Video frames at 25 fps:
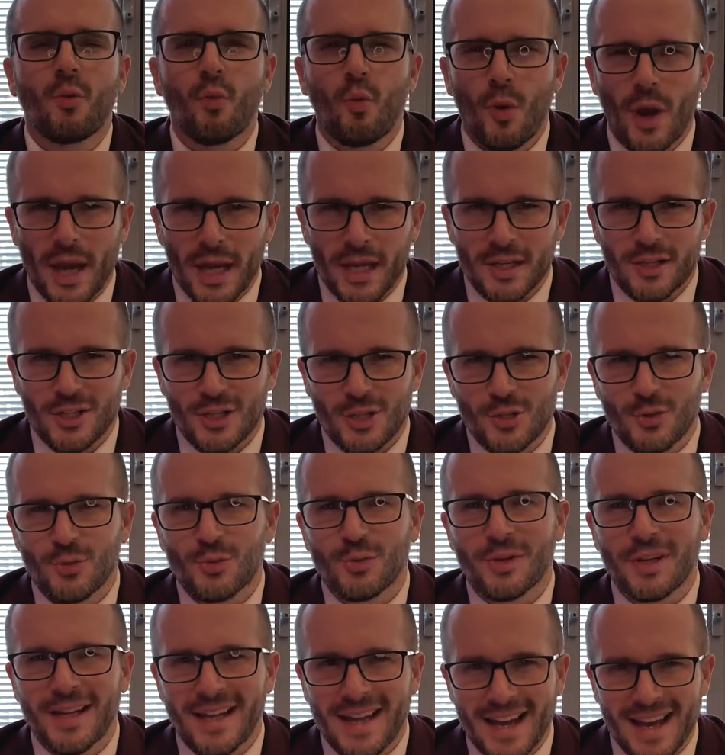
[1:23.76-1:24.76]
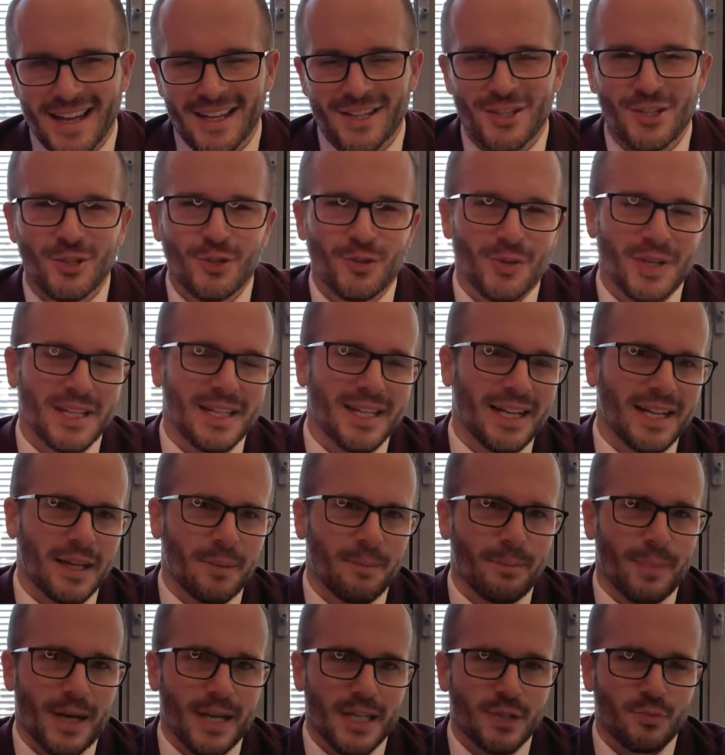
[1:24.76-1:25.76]
way to get your
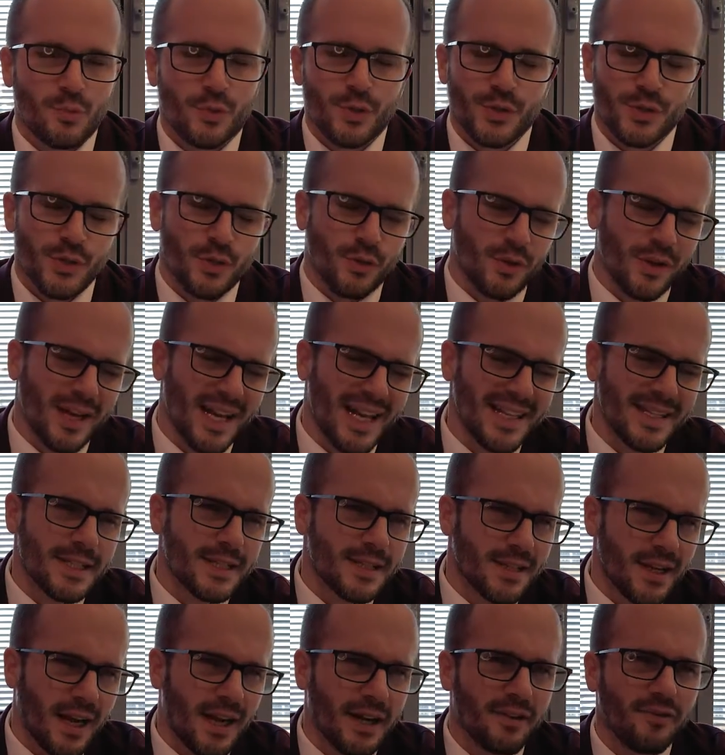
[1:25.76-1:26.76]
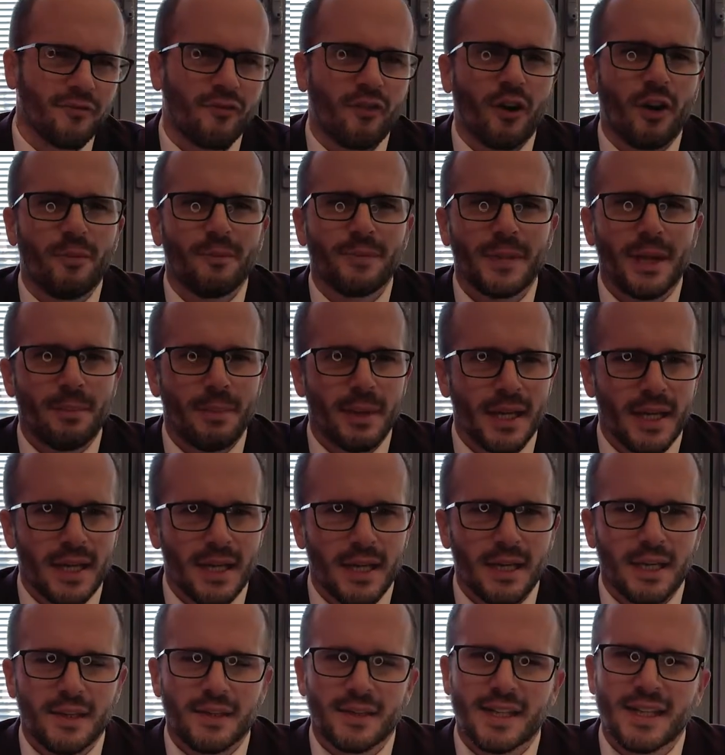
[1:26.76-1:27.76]
Italian passport. So let's start from the
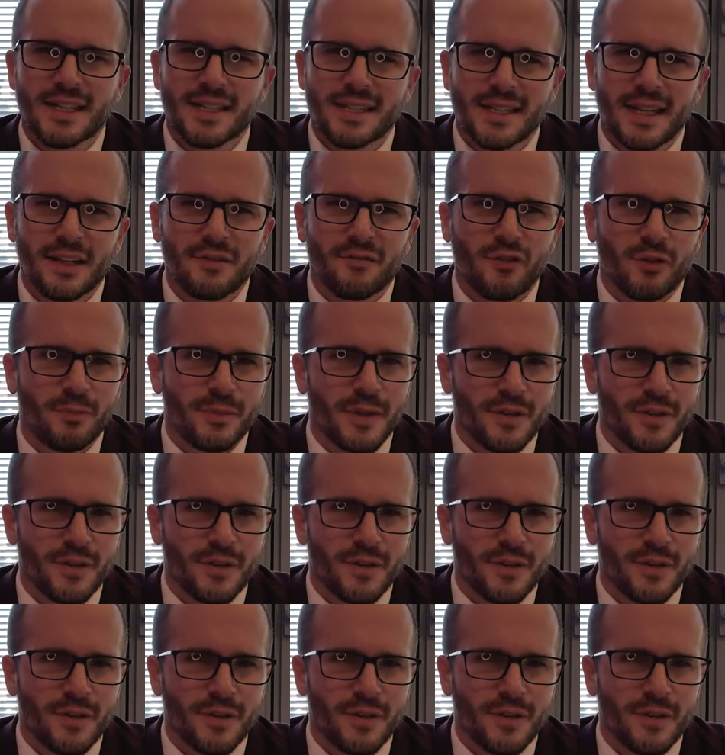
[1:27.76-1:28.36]
beginning. Let's start from the